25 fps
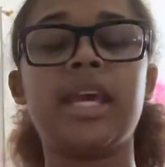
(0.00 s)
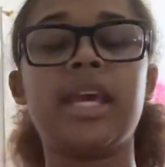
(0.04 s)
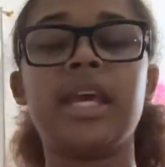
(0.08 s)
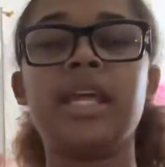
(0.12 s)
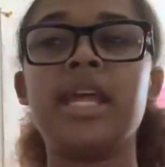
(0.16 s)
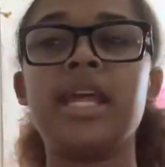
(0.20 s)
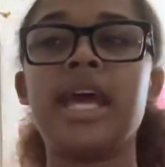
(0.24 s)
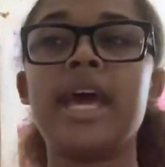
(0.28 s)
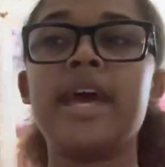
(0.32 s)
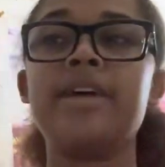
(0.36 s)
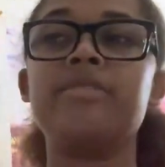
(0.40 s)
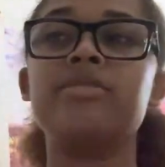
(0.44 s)
And
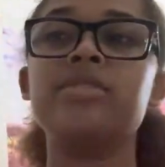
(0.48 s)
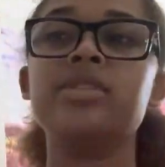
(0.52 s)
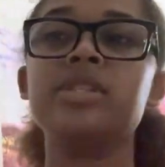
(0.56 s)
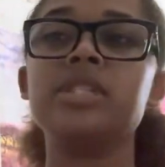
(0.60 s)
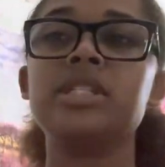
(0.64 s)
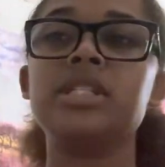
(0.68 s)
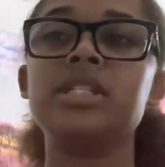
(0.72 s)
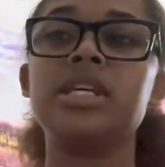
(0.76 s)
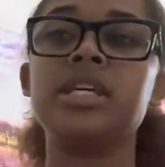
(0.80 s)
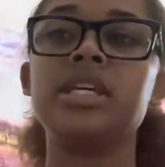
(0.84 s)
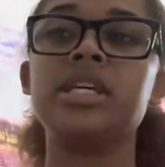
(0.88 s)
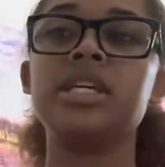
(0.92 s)
ever
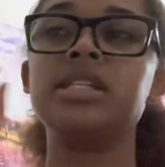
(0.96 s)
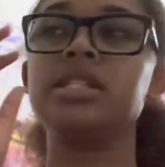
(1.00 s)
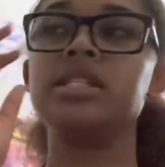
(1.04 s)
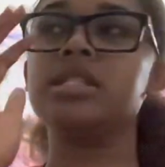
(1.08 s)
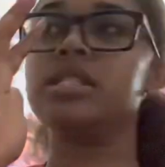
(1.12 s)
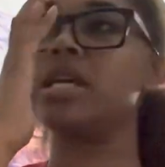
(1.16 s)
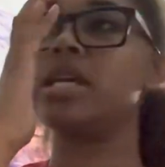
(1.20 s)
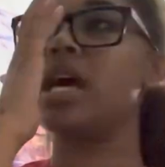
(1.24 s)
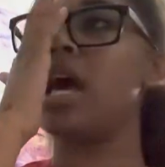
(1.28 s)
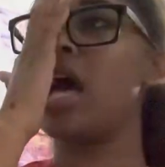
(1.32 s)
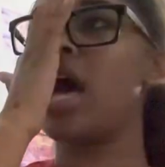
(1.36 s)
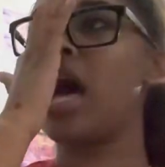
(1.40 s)
since
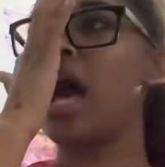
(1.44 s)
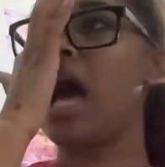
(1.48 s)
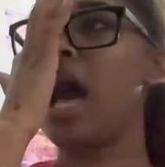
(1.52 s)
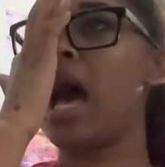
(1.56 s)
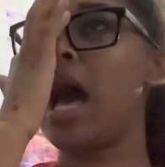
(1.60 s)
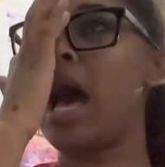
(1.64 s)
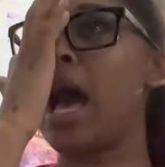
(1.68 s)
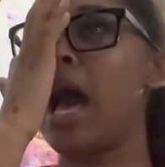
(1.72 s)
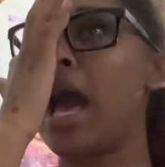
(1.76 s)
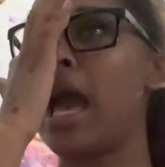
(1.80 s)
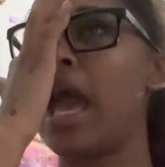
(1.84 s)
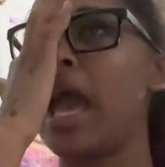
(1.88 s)

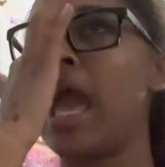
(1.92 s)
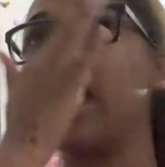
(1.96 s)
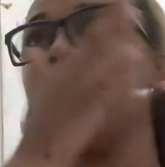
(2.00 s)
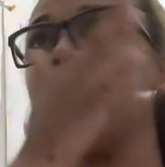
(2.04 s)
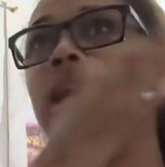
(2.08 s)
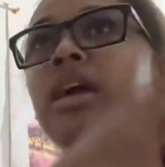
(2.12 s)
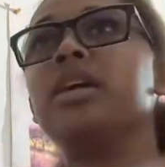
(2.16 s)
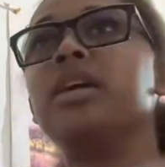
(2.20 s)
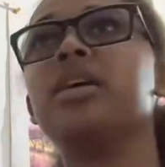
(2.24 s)
I